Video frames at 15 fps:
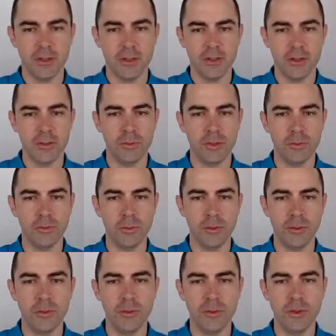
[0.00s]
So what it will
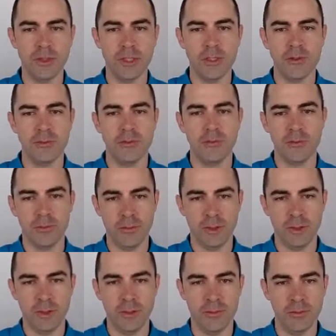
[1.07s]
do is that,
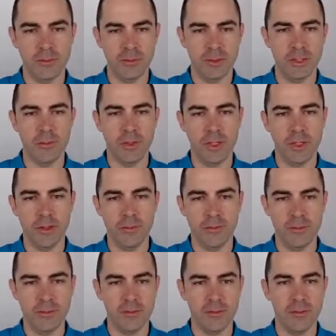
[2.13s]
well, now we have
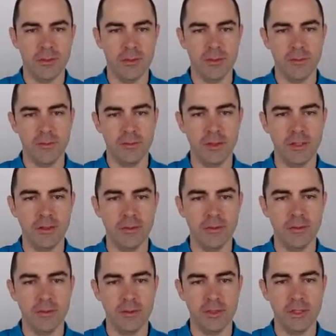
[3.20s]
already
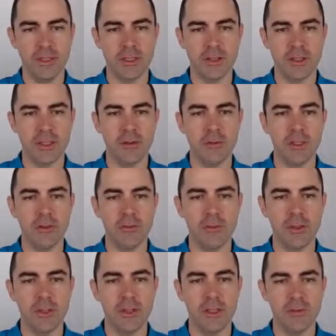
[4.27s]
done the assignment.
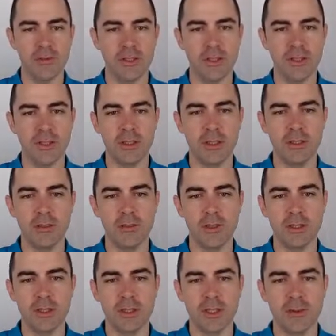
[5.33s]
We have said that this
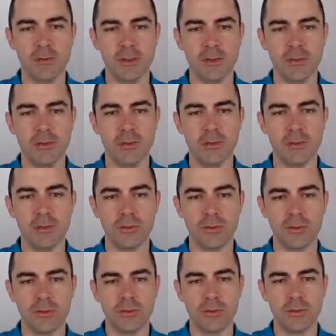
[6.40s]
event comes
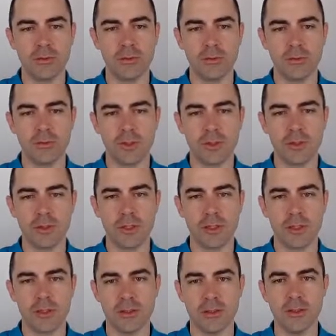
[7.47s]
from this
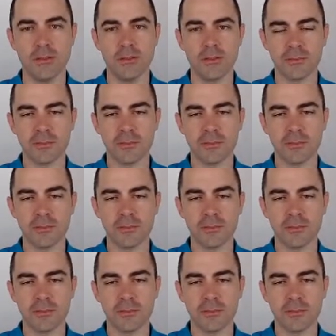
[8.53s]
cluster,